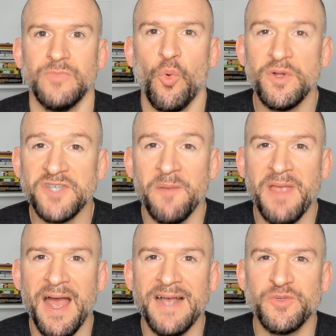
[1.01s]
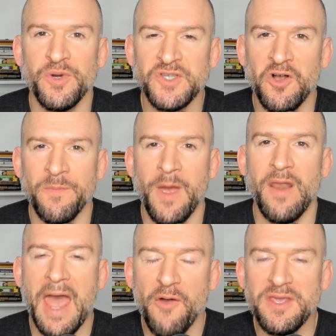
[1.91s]
What's up, guys? We're going to talk
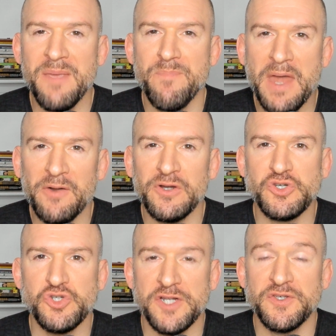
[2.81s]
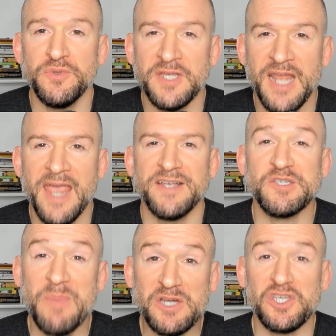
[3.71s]
about how to get better at jiu-jitsu today,
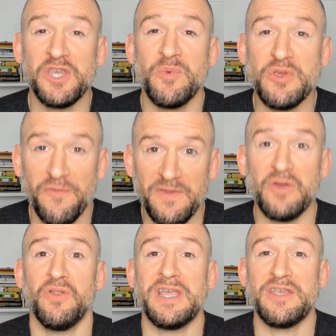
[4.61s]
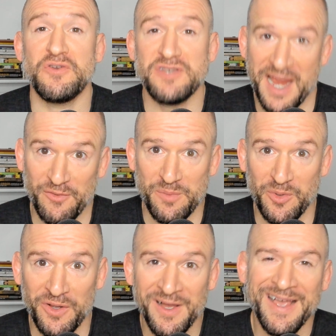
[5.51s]
especially when you feel like you're
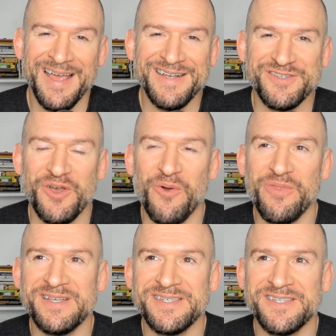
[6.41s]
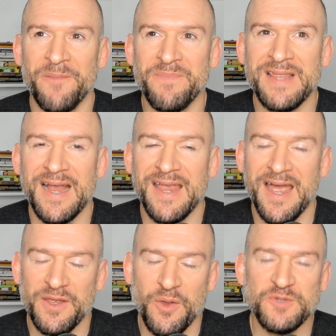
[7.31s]
terrible. So this is something that
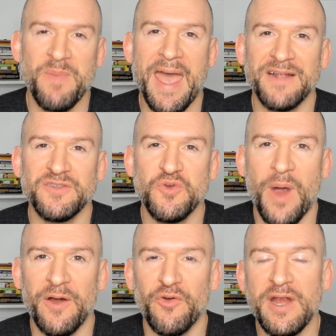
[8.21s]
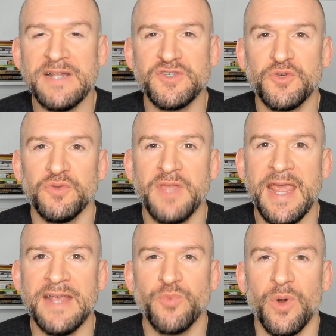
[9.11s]
kind of goes back to our grade school
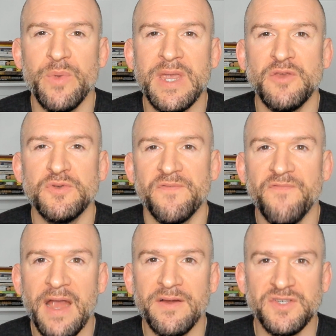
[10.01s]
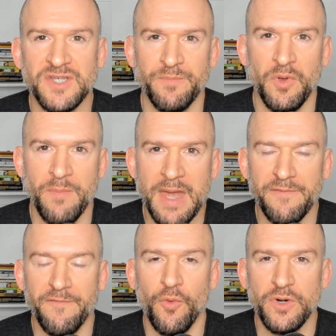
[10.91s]
days where we can use a very simple
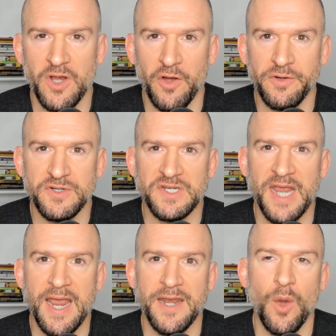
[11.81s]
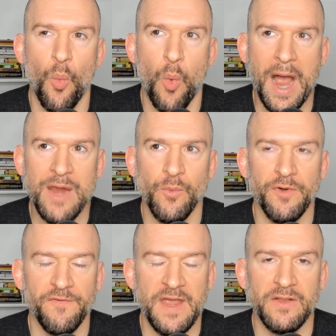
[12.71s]
metaphor to understand why we're
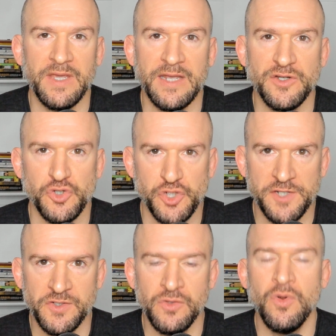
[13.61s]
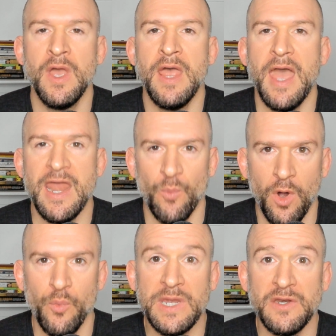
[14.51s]
failing in jiu-jitsu and
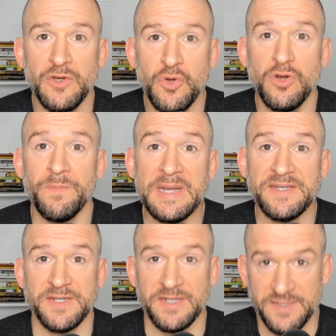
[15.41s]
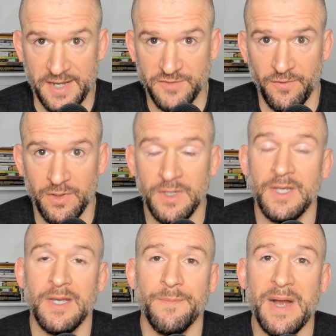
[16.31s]
what we can do to be successful.
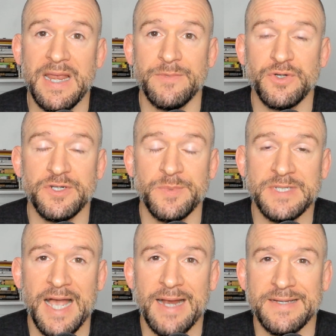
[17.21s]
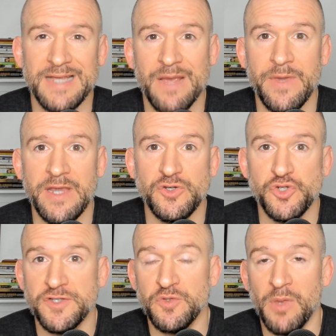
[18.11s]
My name is Chris Matakas. I'm a
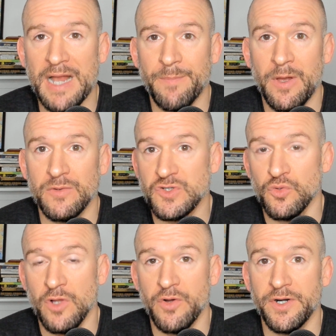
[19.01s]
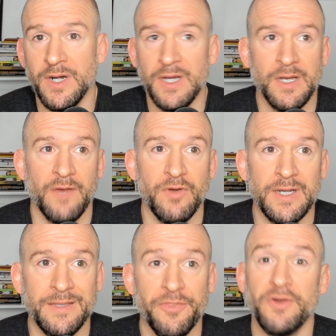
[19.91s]
jiu-jitsu black belt school owner. I've
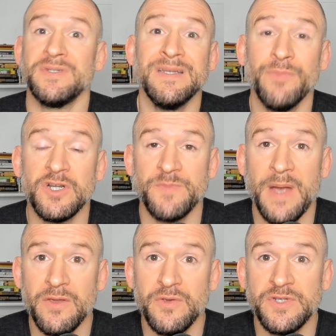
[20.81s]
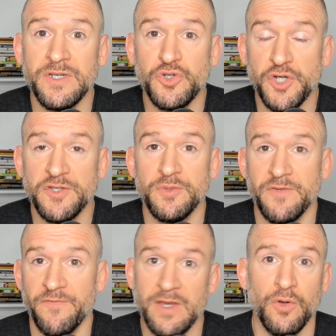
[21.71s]
written 13 books about using jiu-jitsu
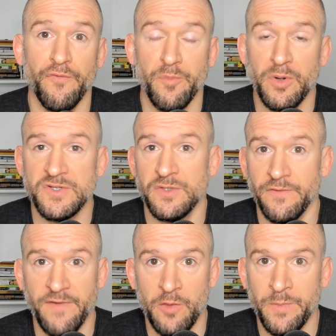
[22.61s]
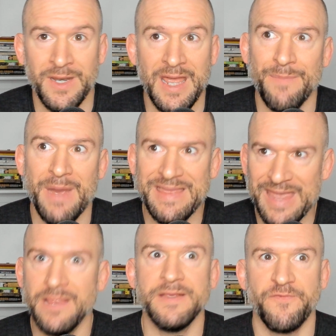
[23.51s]
as a vehicle for personal development. And by the
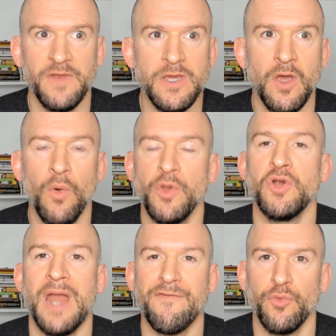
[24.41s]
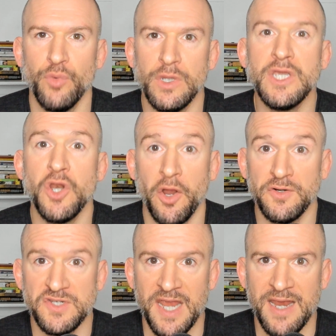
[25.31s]
end of this video, you're going to have a really good
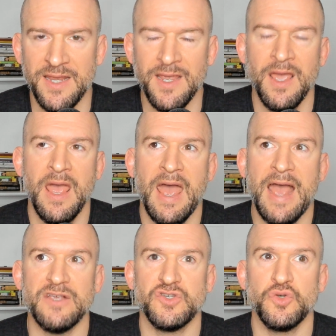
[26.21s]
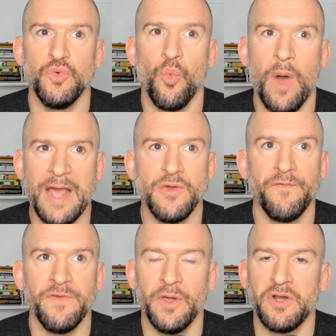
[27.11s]
understanding as to why you
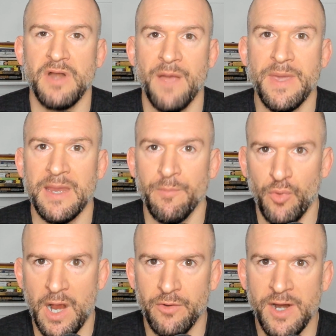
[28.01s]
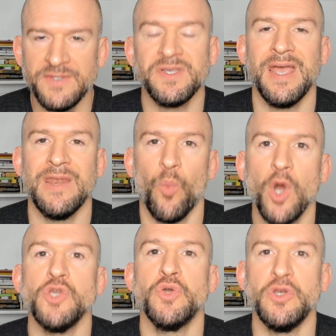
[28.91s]
feel like you're not making progress and
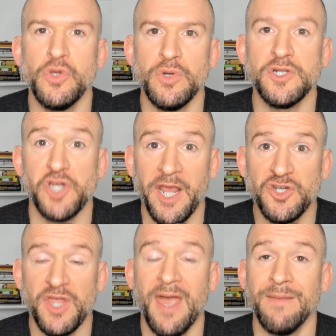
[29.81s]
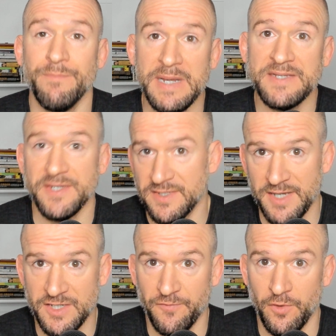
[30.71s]
what you can do to change that and be
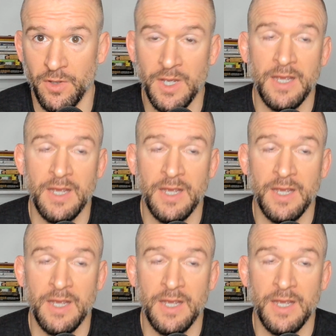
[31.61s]
successful.